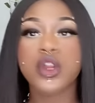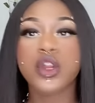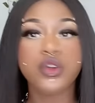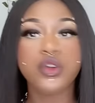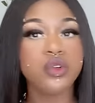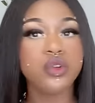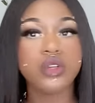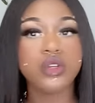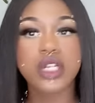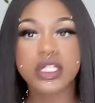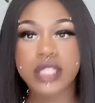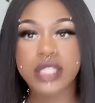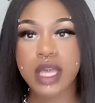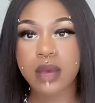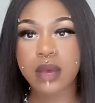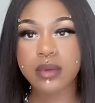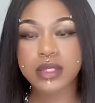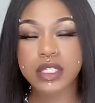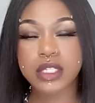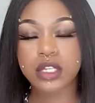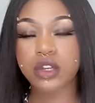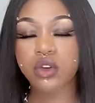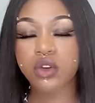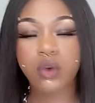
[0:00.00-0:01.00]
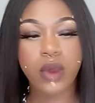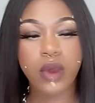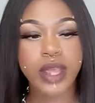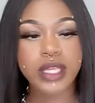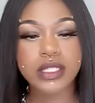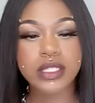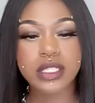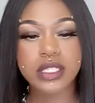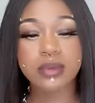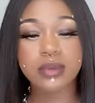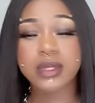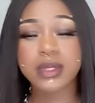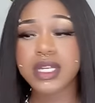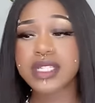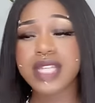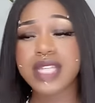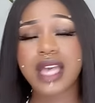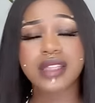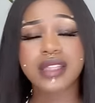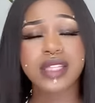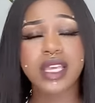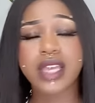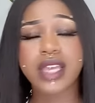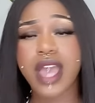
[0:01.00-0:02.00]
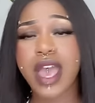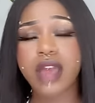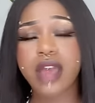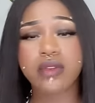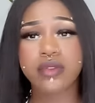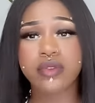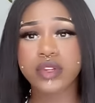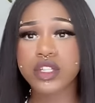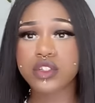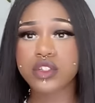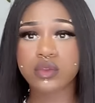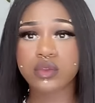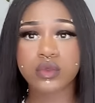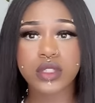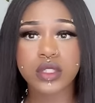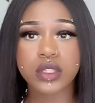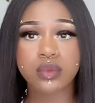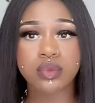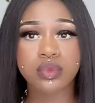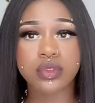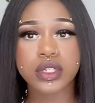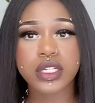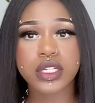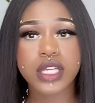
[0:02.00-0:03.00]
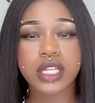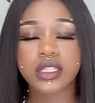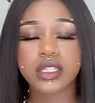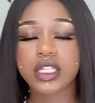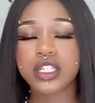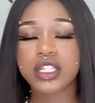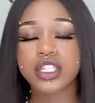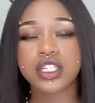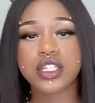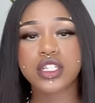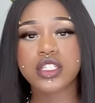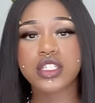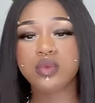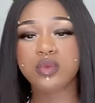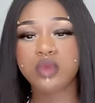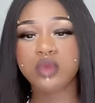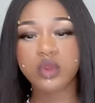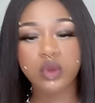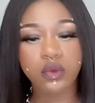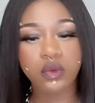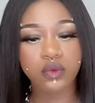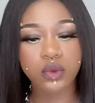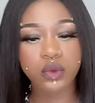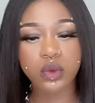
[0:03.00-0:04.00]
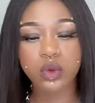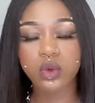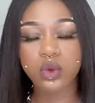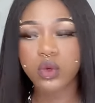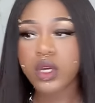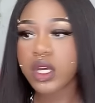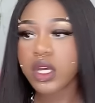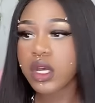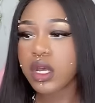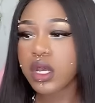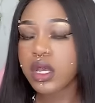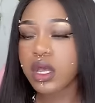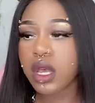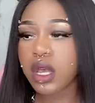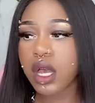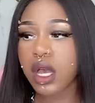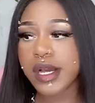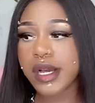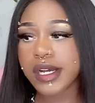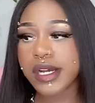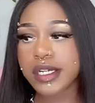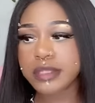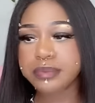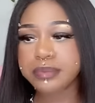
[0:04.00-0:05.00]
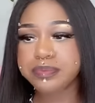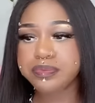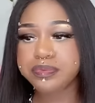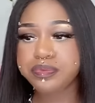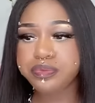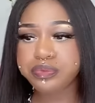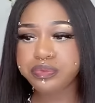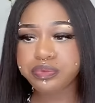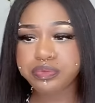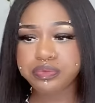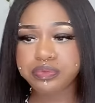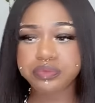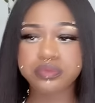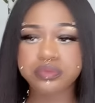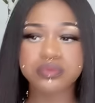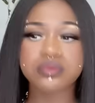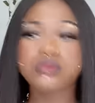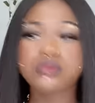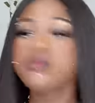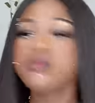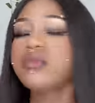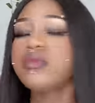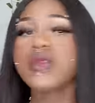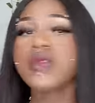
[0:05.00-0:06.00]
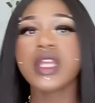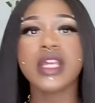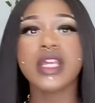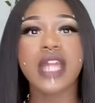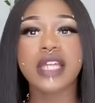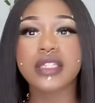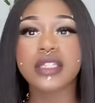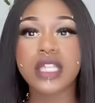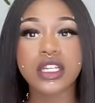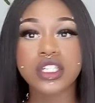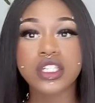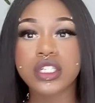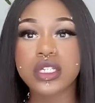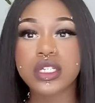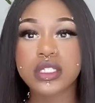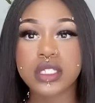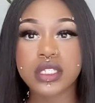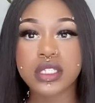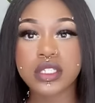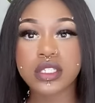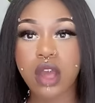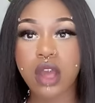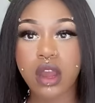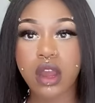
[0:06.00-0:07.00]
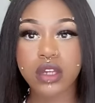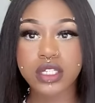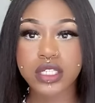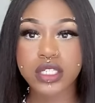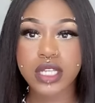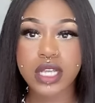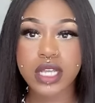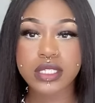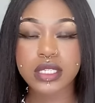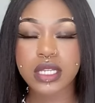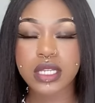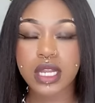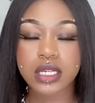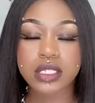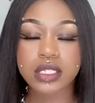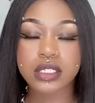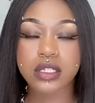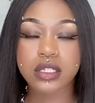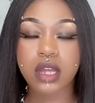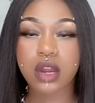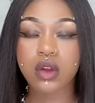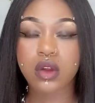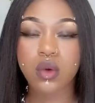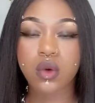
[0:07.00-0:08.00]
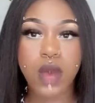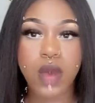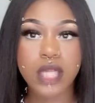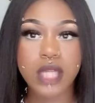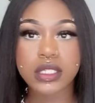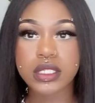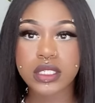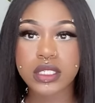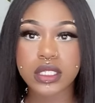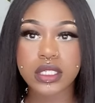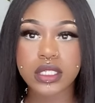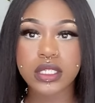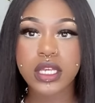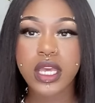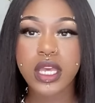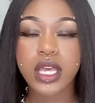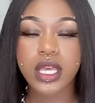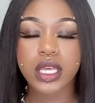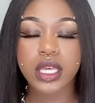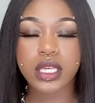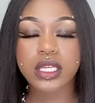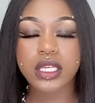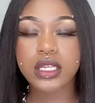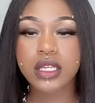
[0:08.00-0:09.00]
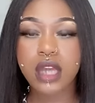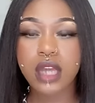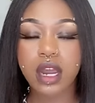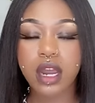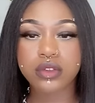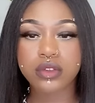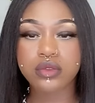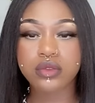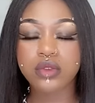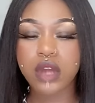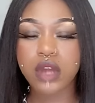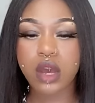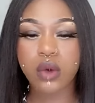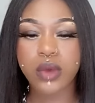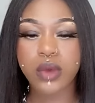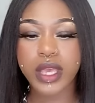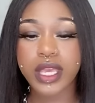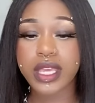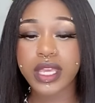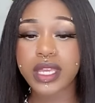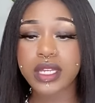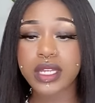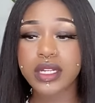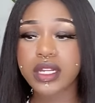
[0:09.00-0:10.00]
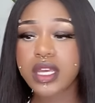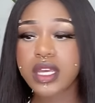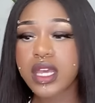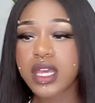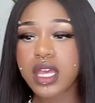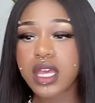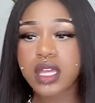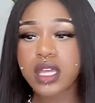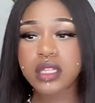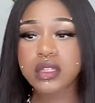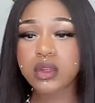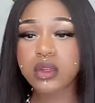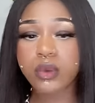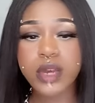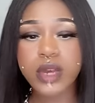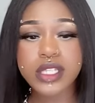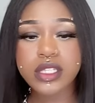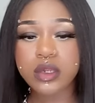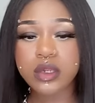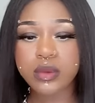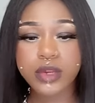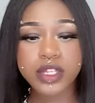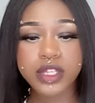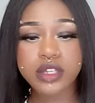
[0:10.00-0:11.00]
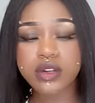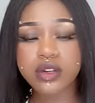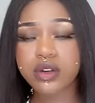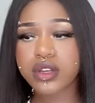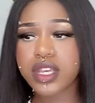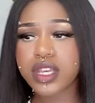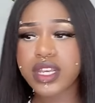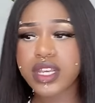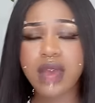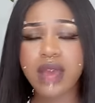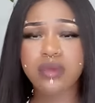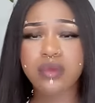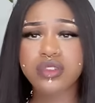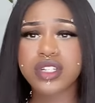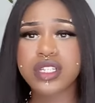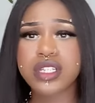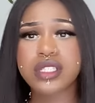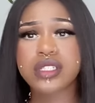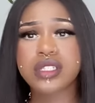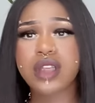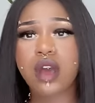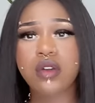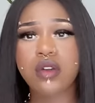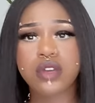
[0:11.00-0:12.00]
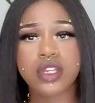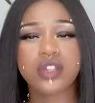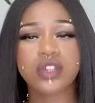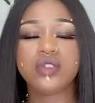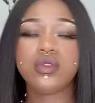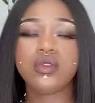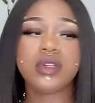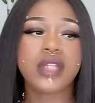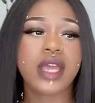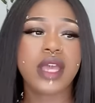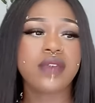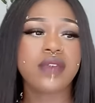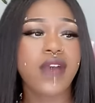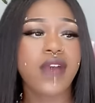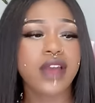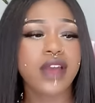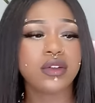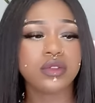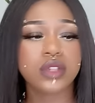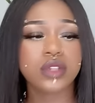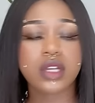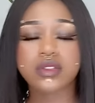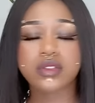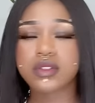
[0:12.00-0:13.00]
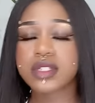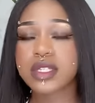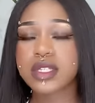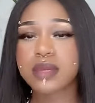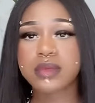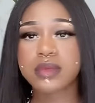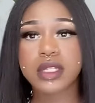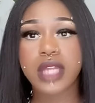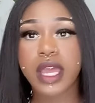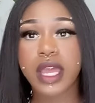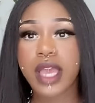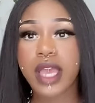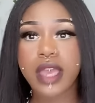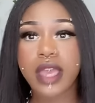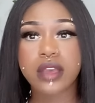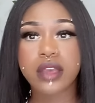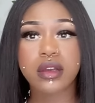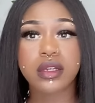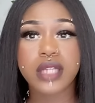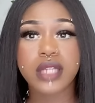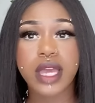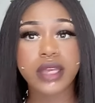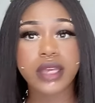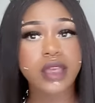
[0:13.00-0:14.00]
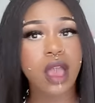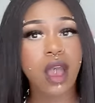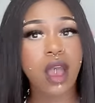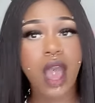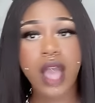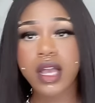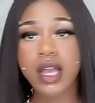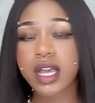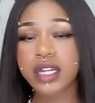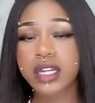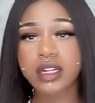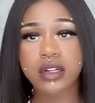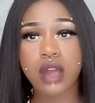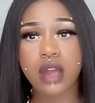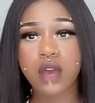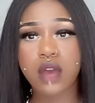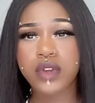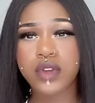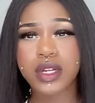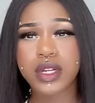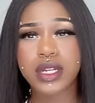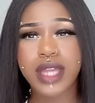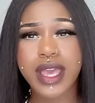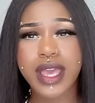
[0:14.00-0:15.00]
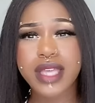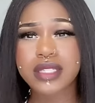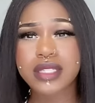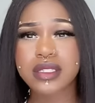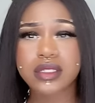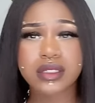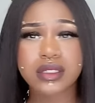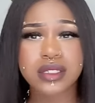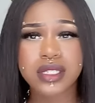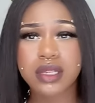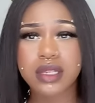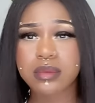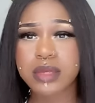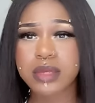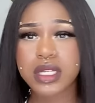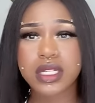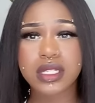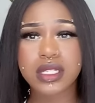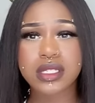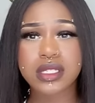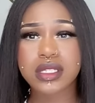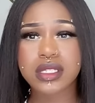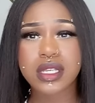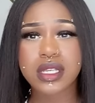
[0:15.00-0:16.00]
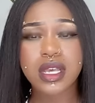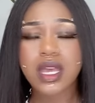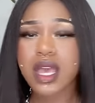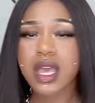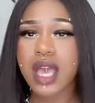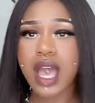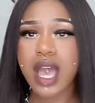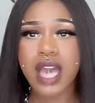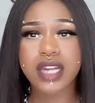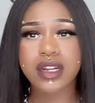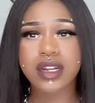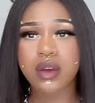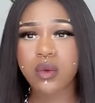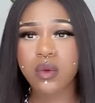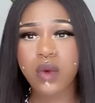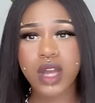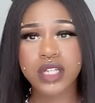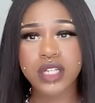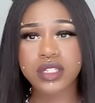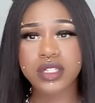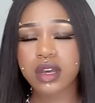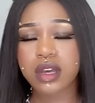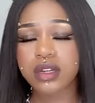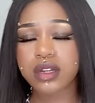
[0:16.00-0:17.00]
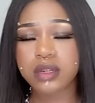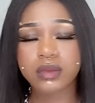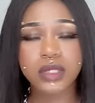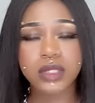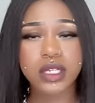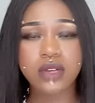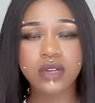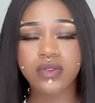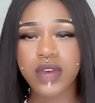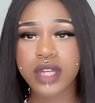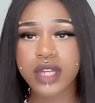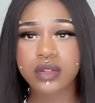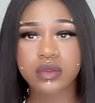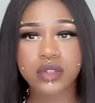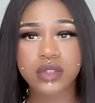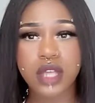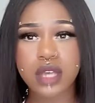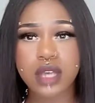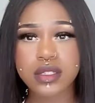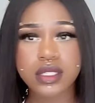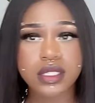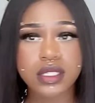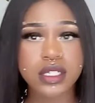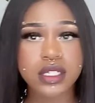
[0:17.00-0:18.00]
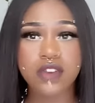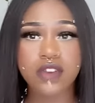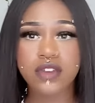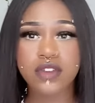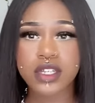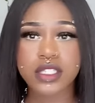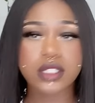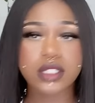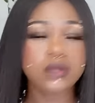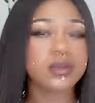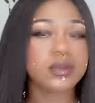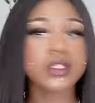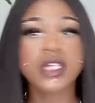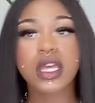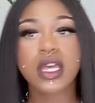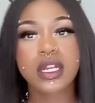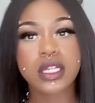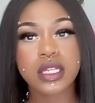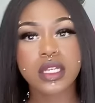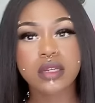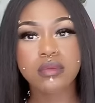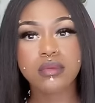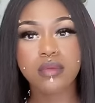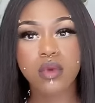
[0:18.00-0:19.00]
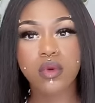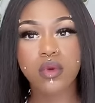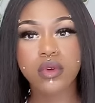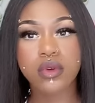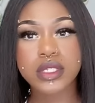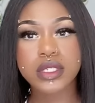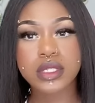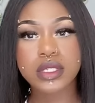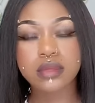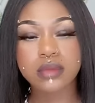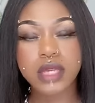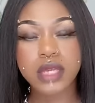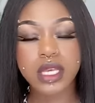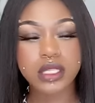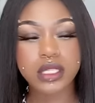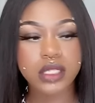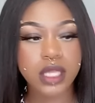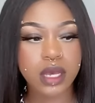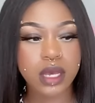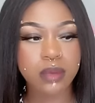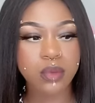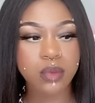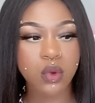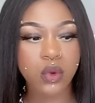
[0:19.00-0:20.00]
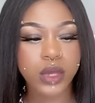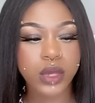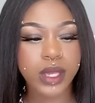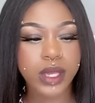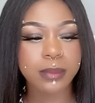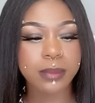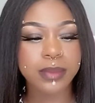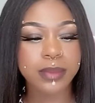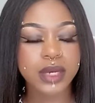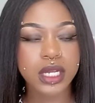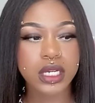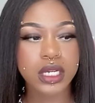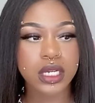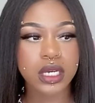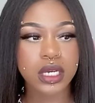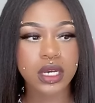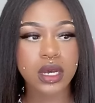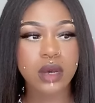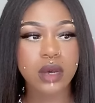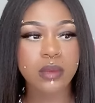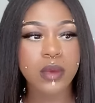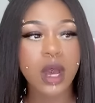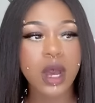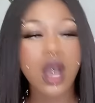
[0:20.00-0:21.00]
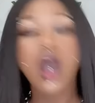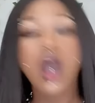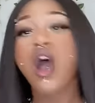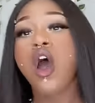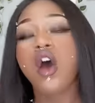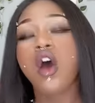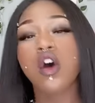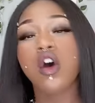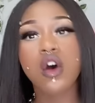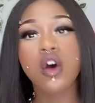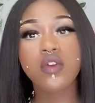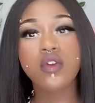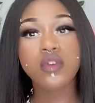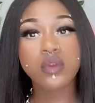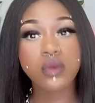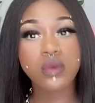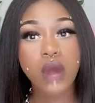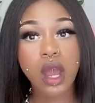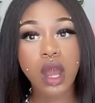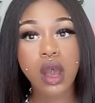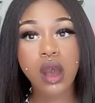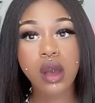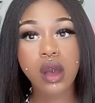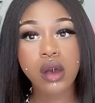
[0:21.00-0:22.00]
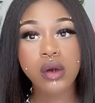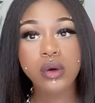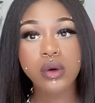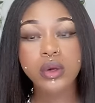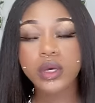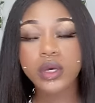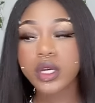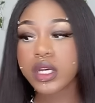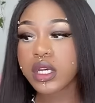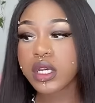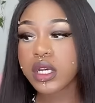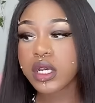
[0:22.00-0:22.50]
knew that that was looking crazy because I think Ivory is really pretty. I think she is beautiful. Um and I think she's a star. She has a lot of star quality in her, you know, and the rest of the reunion, they were just talking, doing like final thoughts or something. Like, I ain't gonna lie, y'all, I cut it off for the last 10 minutes I didn't watch all them little final thoughts and stuff because it was kind of getting boring to me at that point. But um overall,